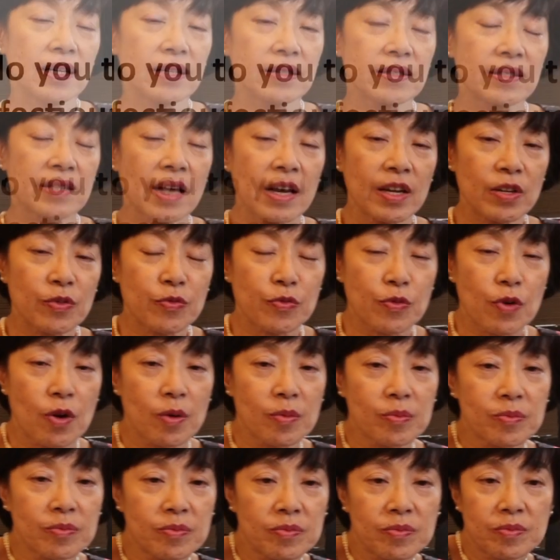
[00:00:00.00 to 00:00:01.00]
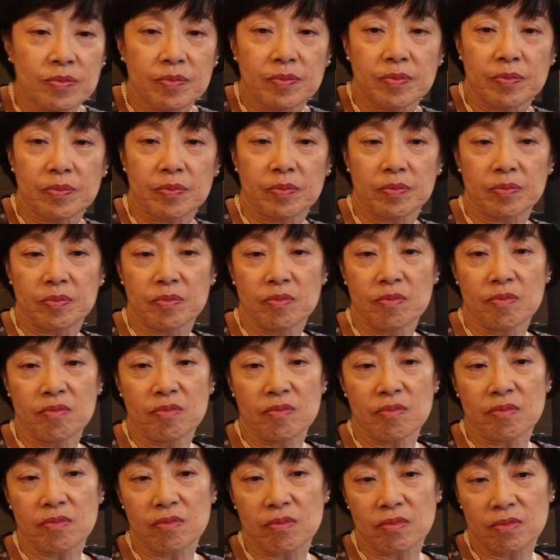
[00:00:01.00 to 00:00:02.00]
Aside from
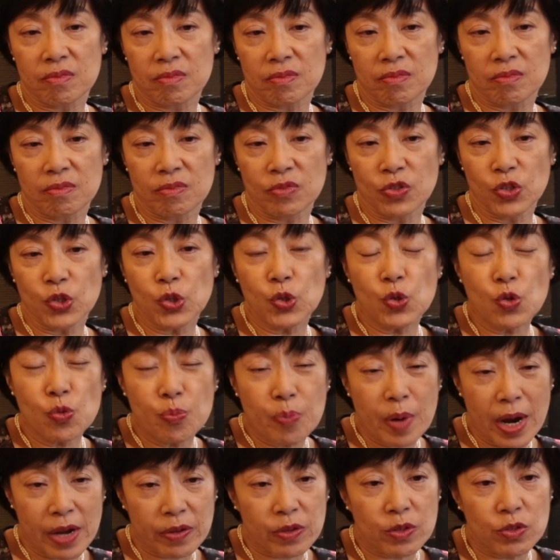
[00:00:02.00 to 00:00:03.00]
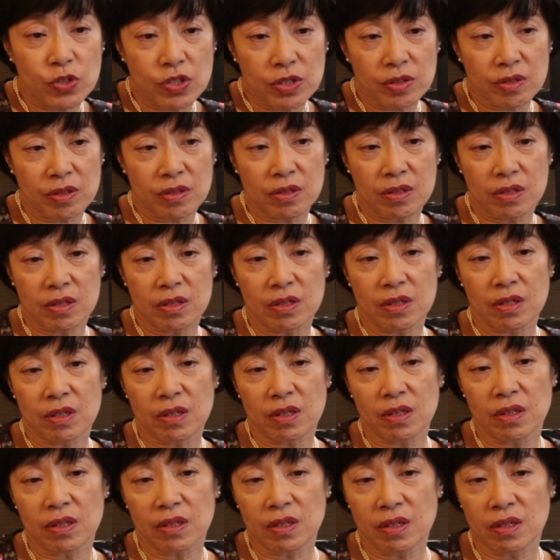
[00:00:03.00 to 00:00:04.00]
new pathogens
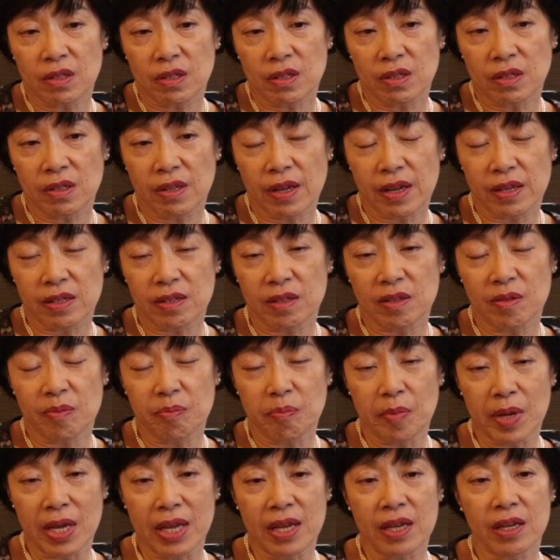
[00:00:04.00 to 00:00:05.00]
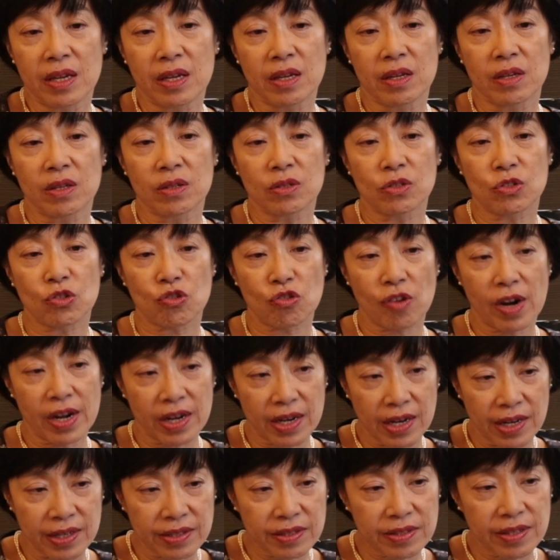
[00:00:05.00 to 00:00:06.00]
that may
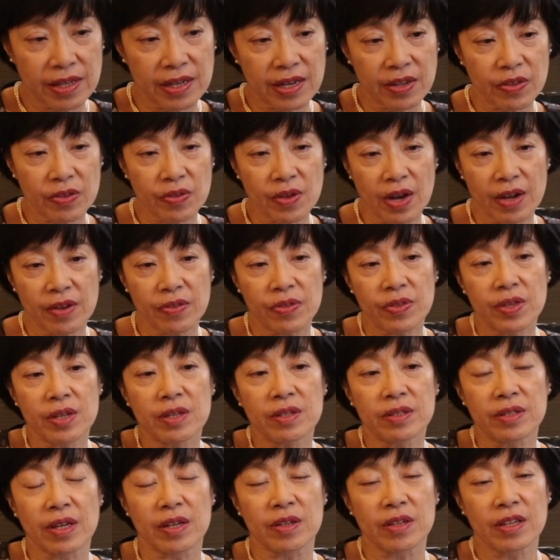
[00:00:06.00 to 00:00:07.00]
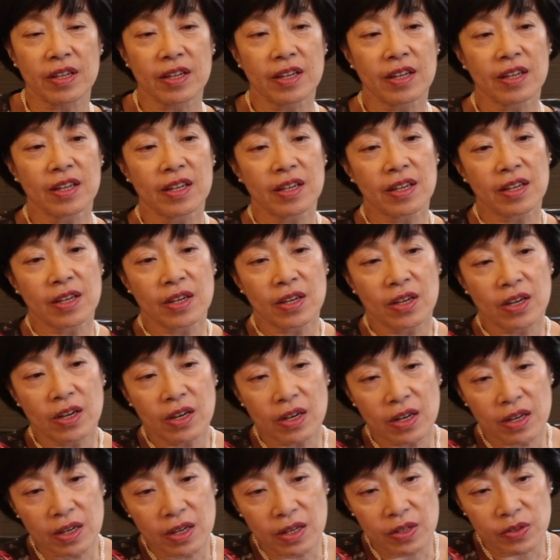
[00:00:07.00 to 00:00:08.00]
strike us, and I think that
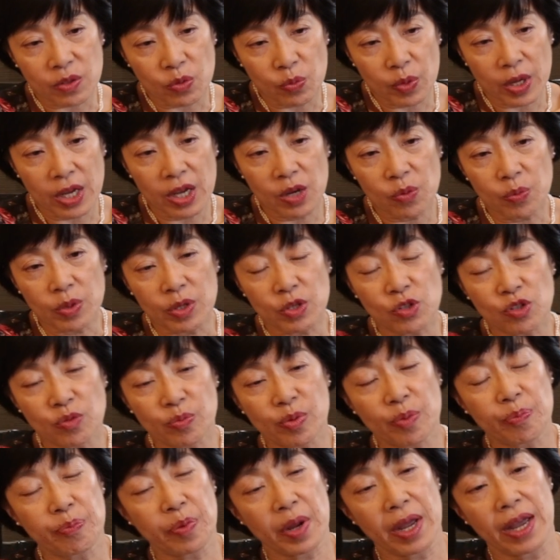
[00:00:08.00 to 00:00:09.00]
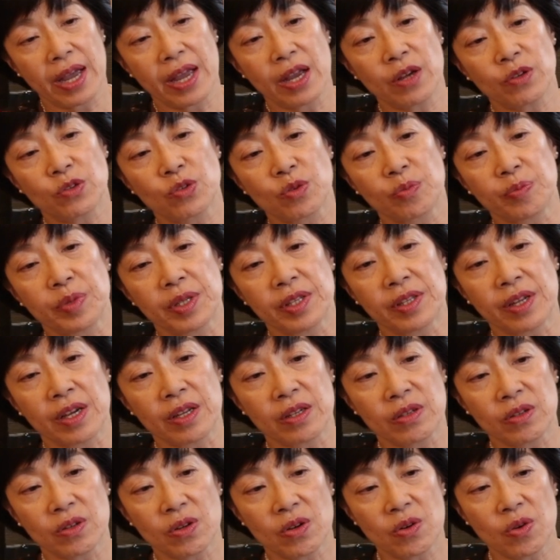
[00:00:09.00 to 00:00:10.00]
the way we should prepare should be
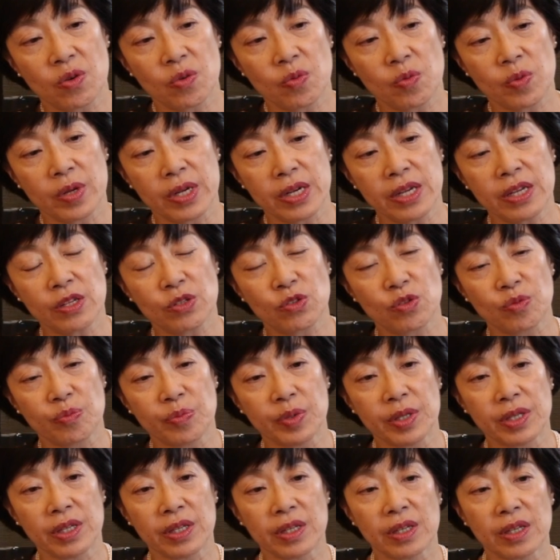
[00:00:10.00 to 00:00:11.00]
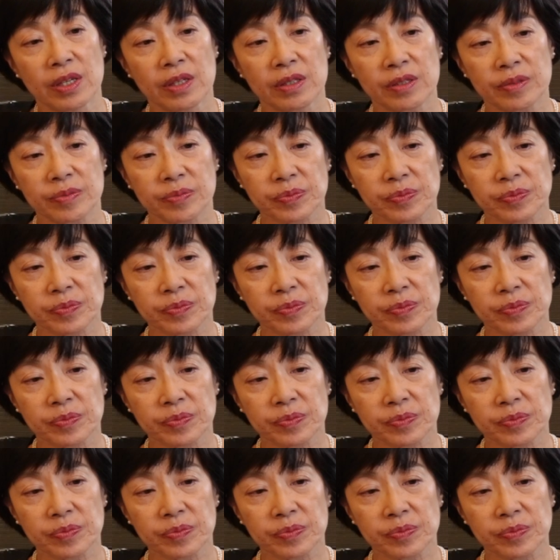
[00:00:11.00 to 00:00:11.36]
that we need to be